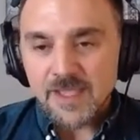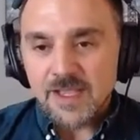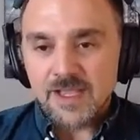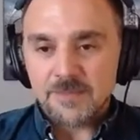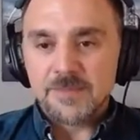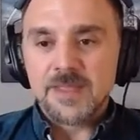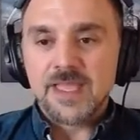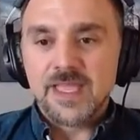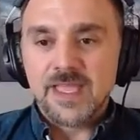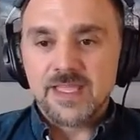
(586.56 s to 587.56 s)
And
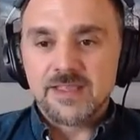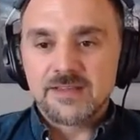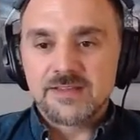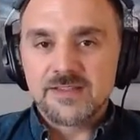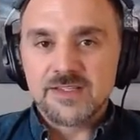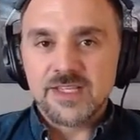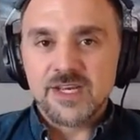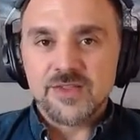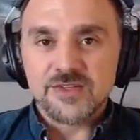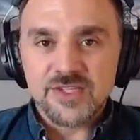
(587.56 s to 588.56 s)

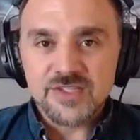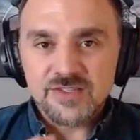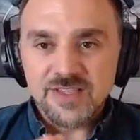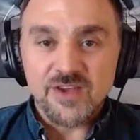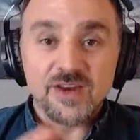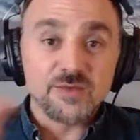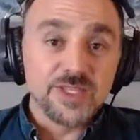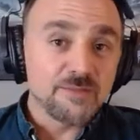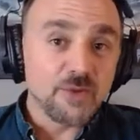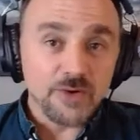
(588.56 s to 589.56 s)
they've got a
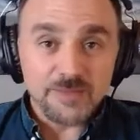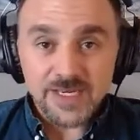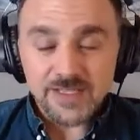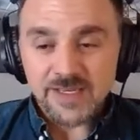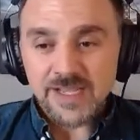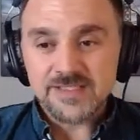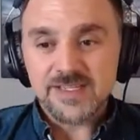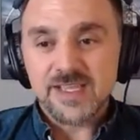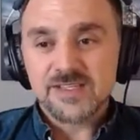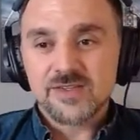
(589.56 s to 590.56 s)
really important meeting the next
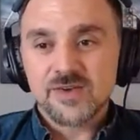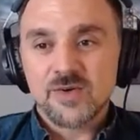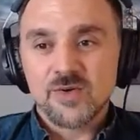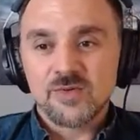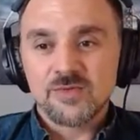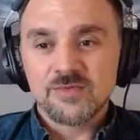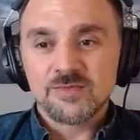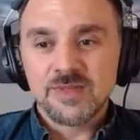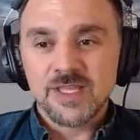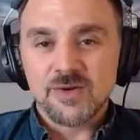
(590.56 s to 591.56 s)
day. So,
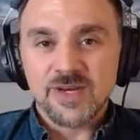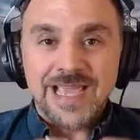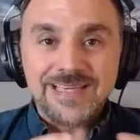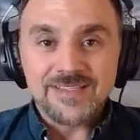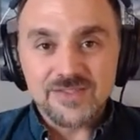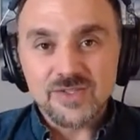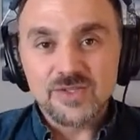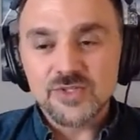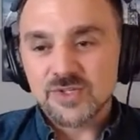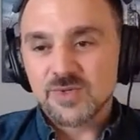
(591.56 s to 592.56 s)
an ideal
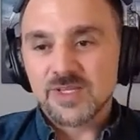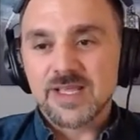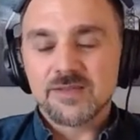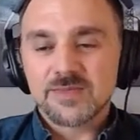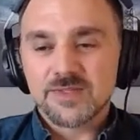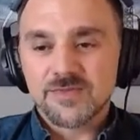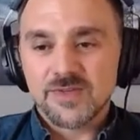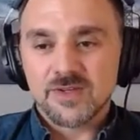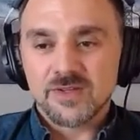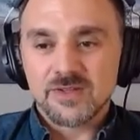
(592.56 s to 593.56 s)
solution would allow them to
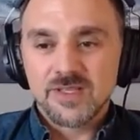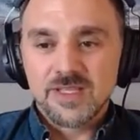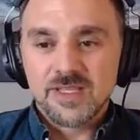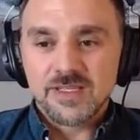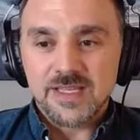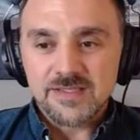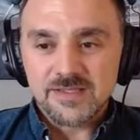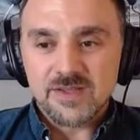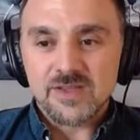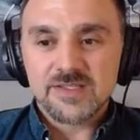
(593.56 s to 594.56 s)
feel less
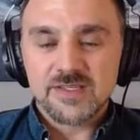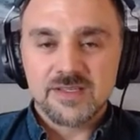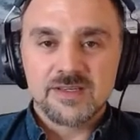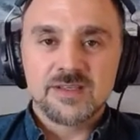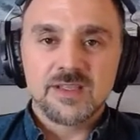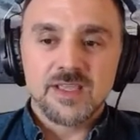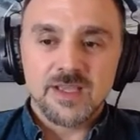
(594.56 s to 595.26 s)
exhausted,